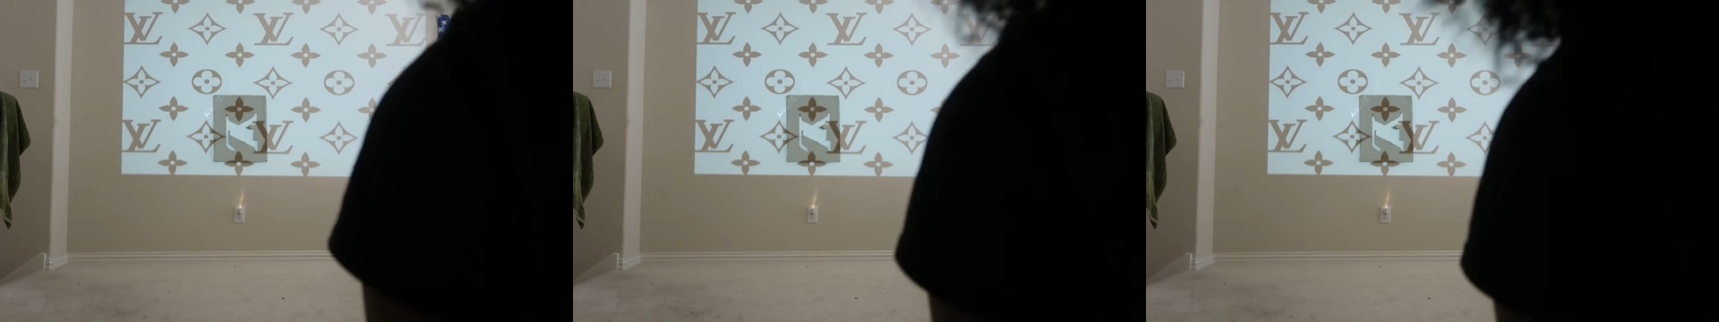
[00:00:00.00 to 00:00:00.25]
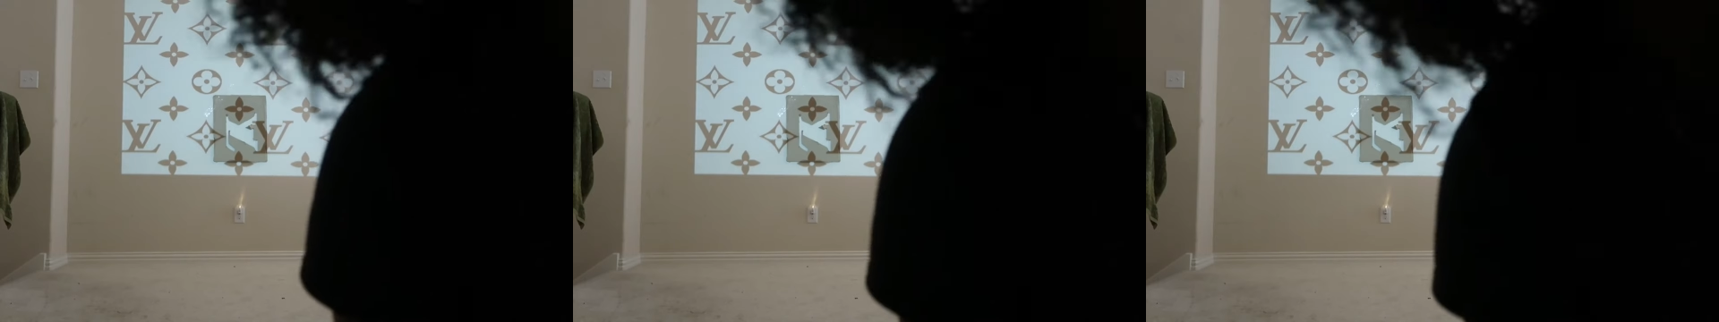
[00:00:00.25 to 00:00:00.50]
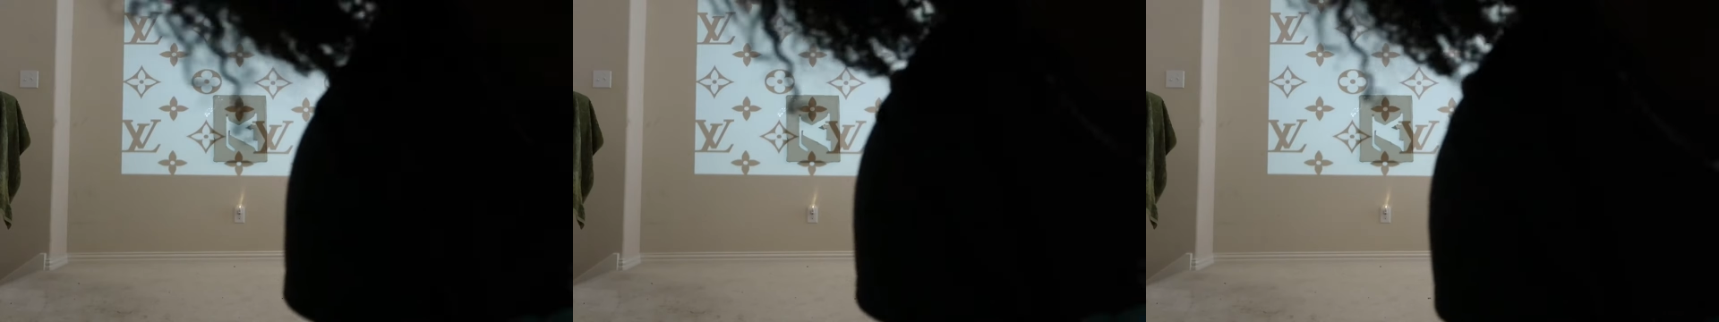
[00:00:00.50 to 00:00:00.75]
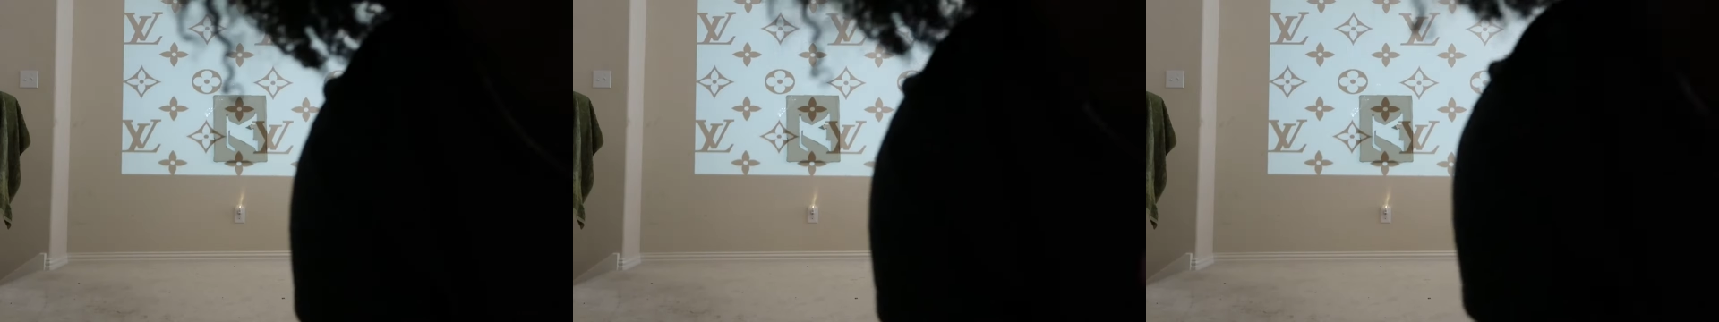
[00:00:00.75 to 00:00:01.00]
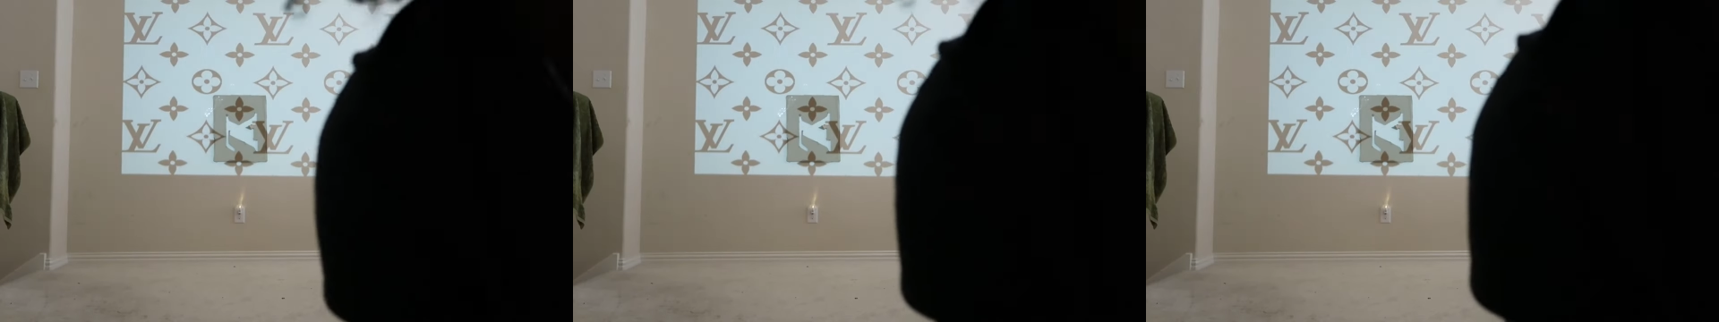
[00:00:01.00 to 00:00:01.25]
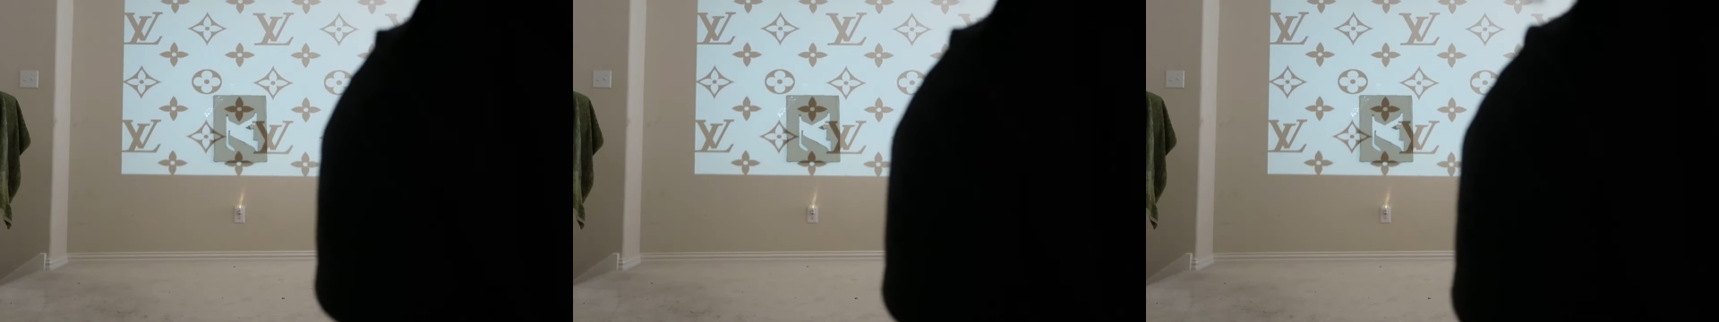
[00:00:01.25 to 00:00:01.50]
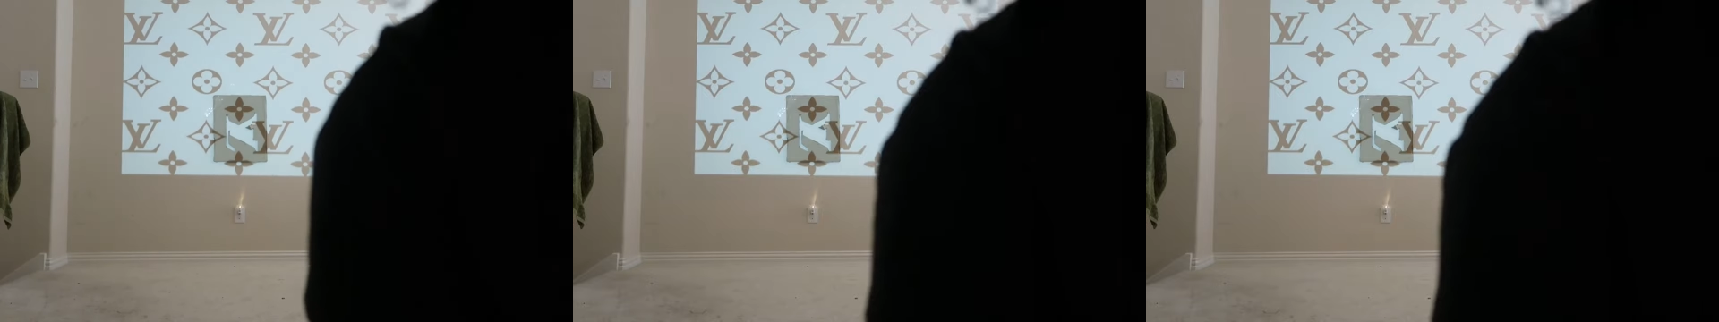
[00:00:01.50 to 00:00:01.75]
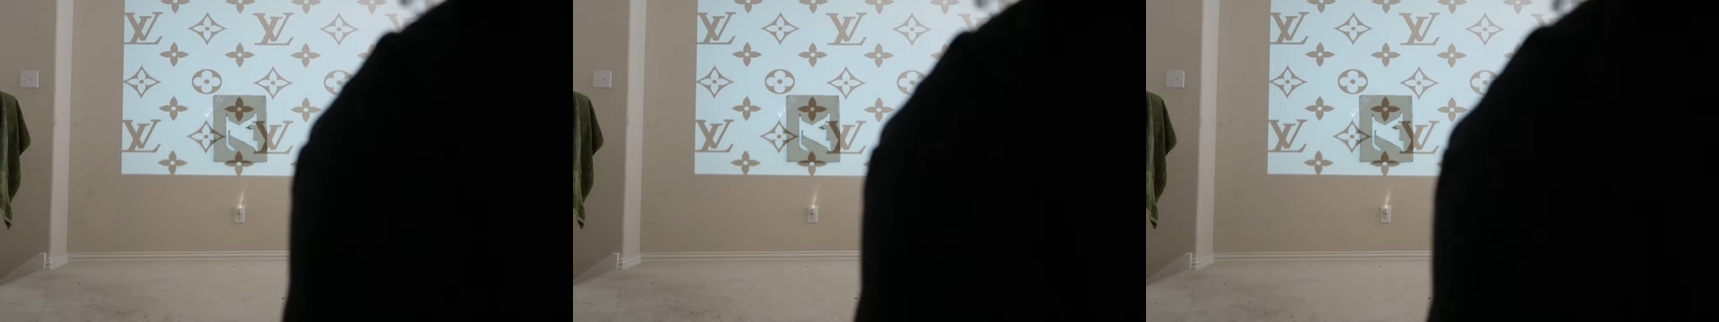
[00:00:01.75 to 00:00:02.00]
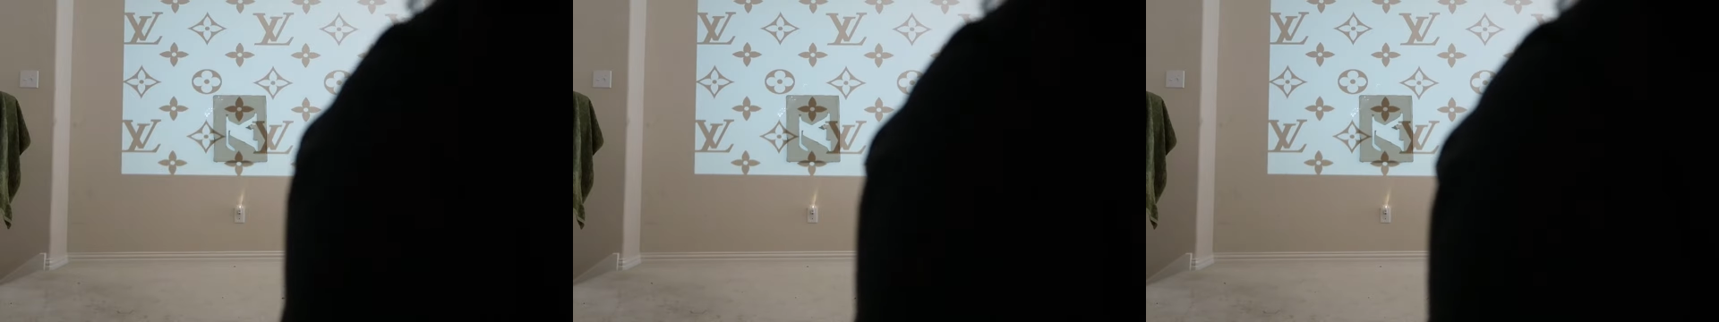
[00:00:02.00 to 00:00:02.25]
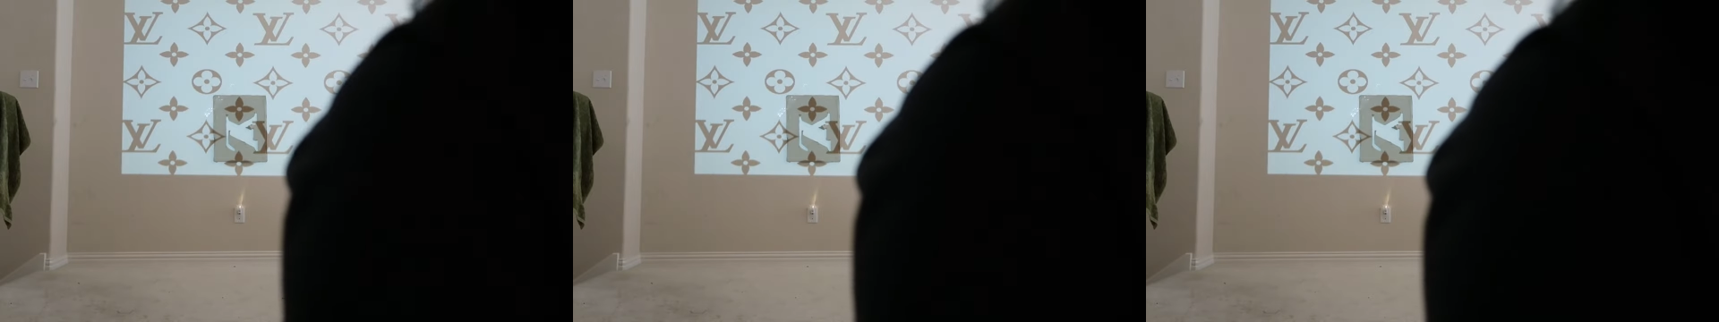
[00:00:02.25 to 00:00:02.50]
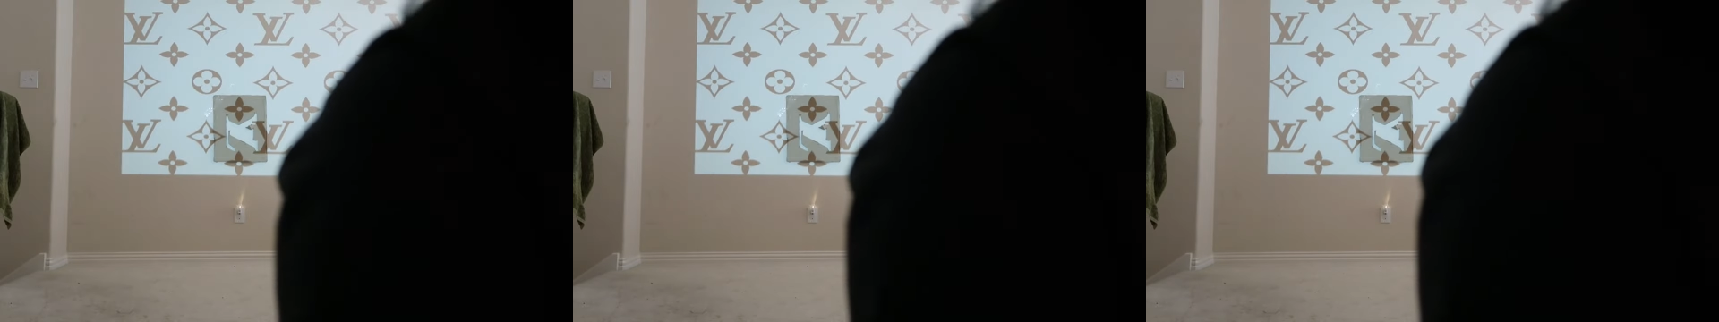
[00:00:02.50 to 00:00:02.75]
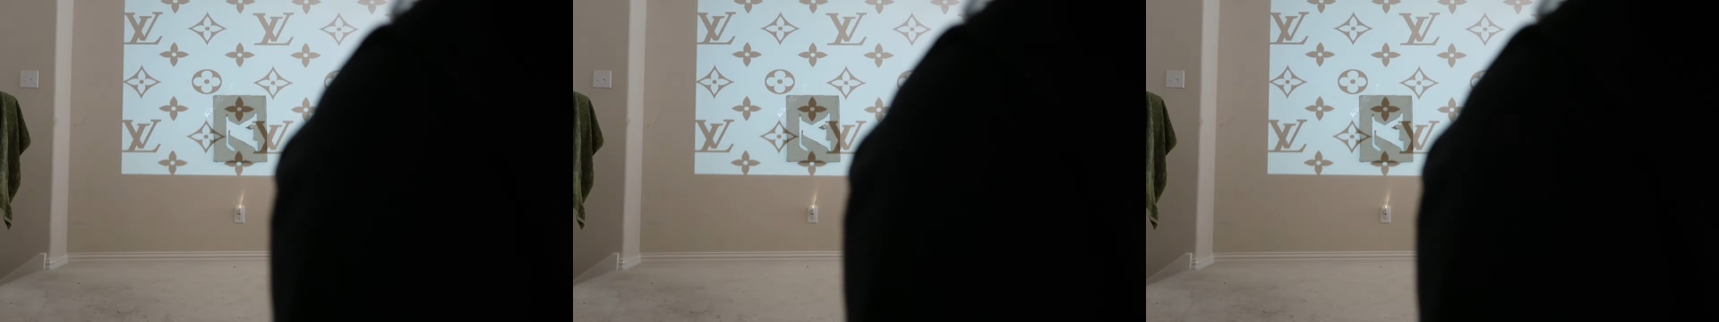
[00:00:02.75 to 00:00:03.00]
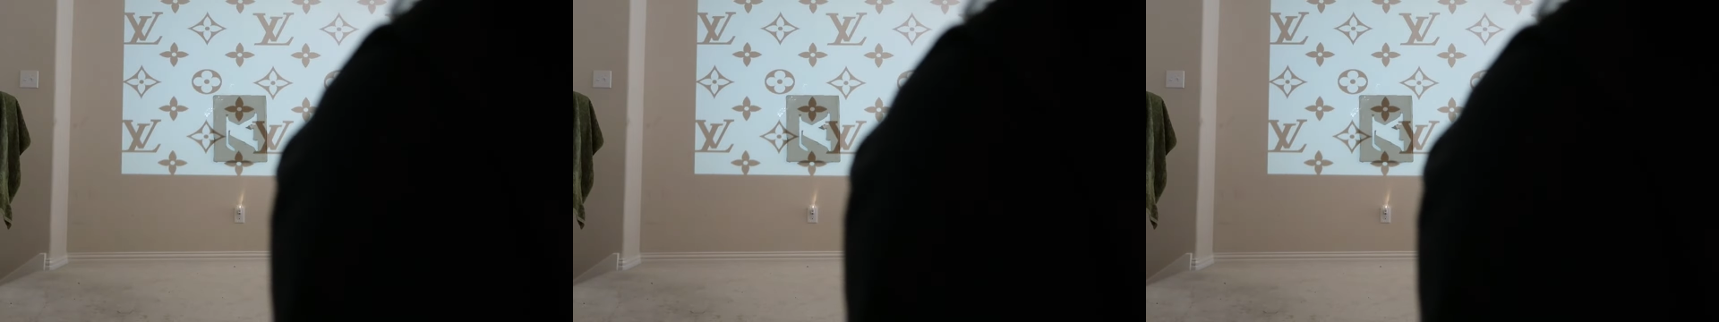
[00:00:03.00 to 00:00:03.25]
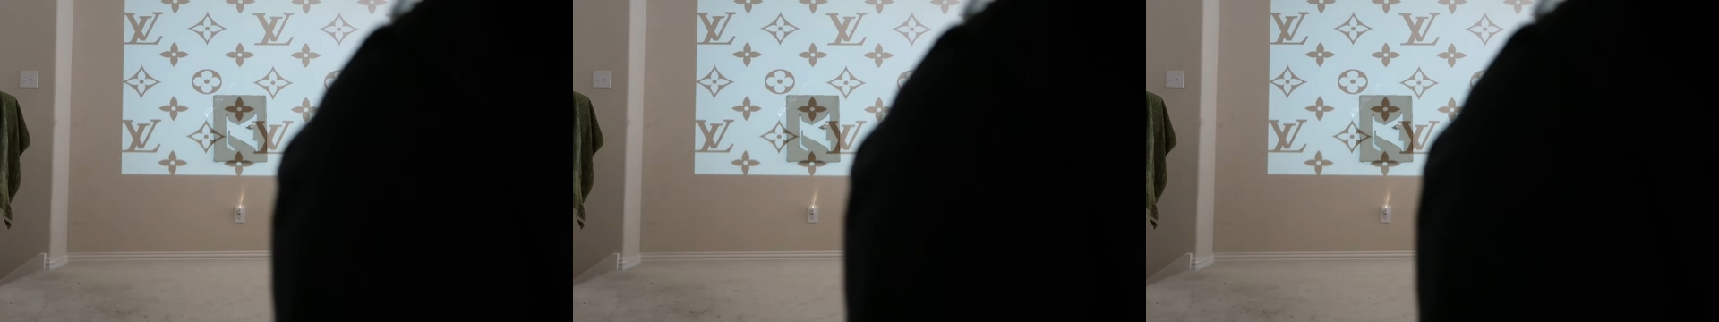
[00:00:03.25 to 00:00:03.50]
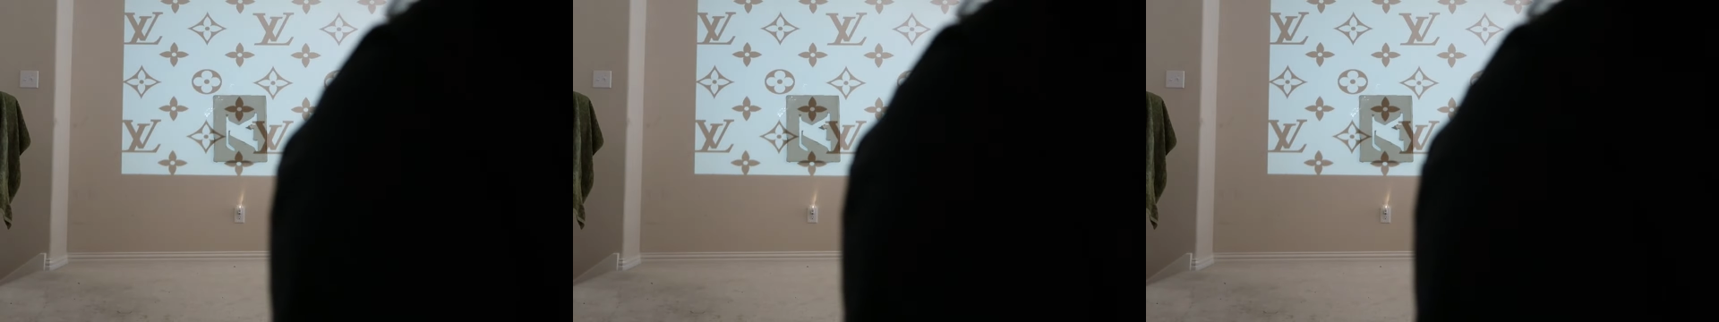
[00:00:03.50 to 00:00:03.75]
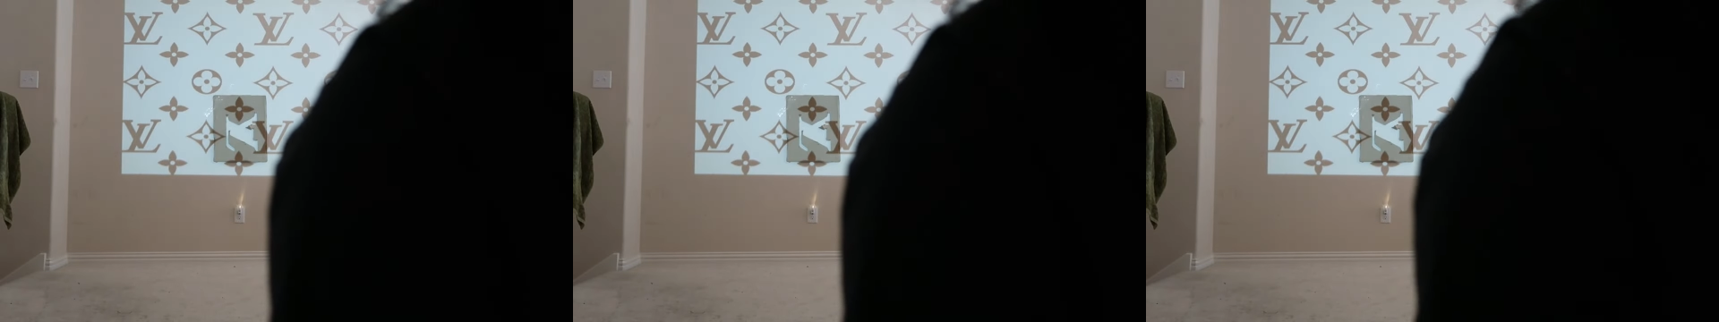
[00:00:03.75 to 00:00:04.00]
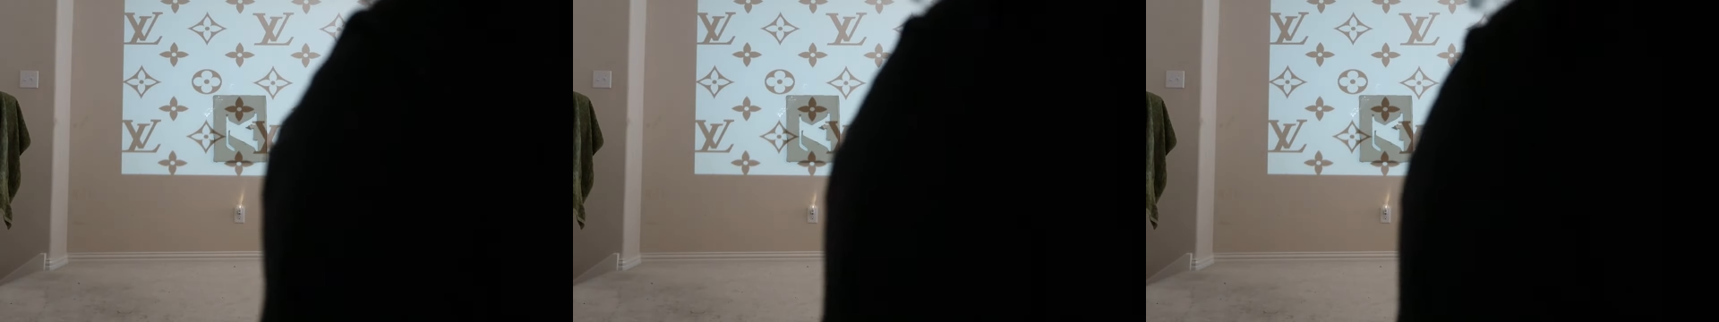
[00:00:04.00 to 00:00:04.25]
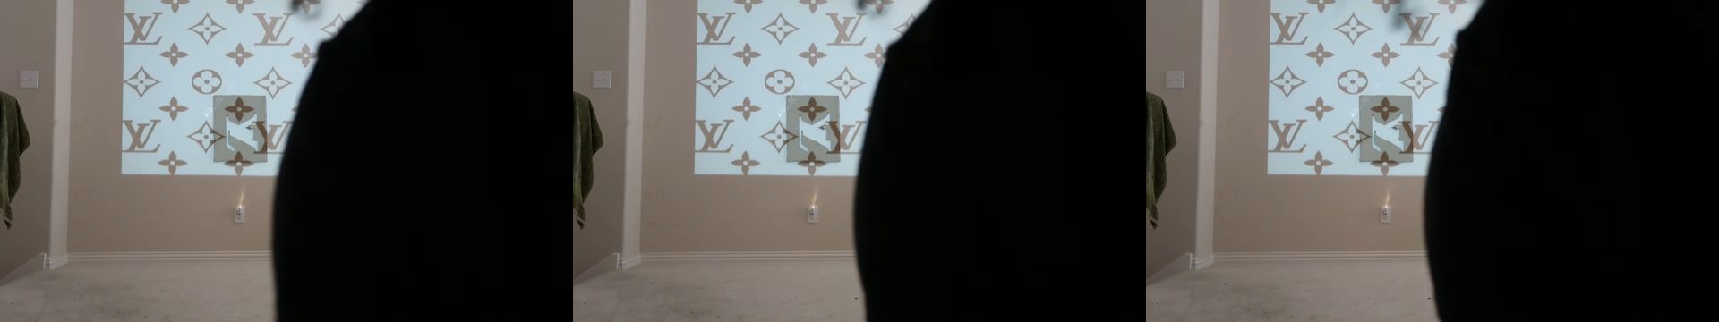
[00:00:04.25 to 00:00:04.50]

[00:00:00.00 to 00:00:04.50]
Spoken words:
(no speaker visible)